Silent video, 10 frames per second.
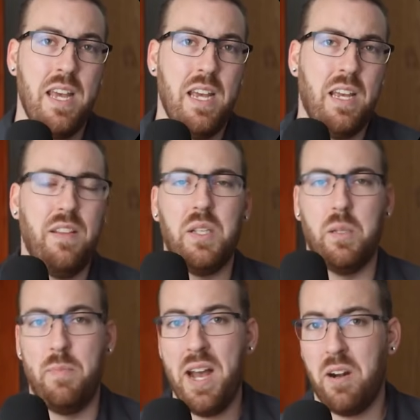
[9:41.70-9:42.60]
And this
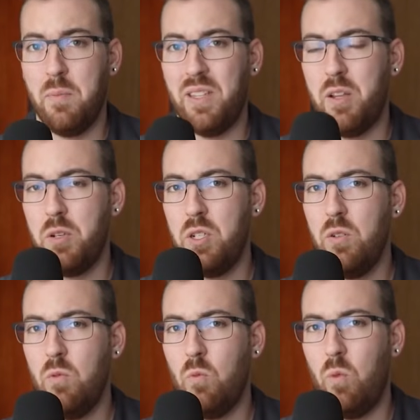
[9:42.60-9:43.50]
is better, but there's
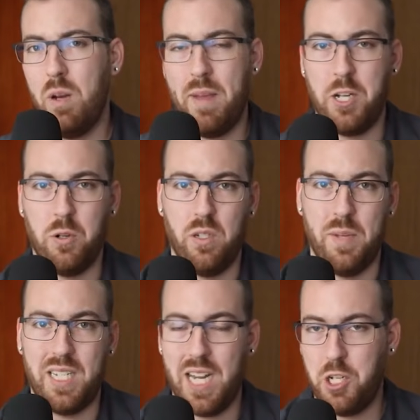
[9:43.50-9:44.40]
still one major
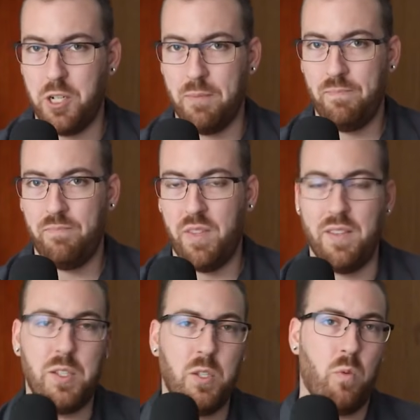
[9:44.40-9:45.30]
limitation,
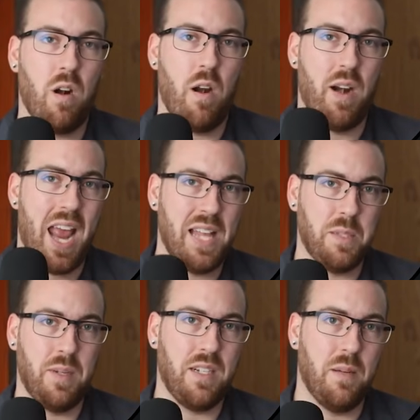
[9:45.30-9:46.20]
and this is where our
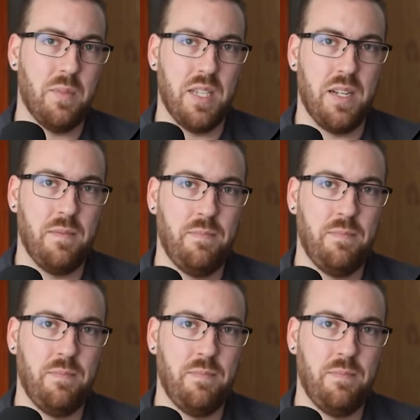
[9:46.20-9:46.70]
enhancement comes in.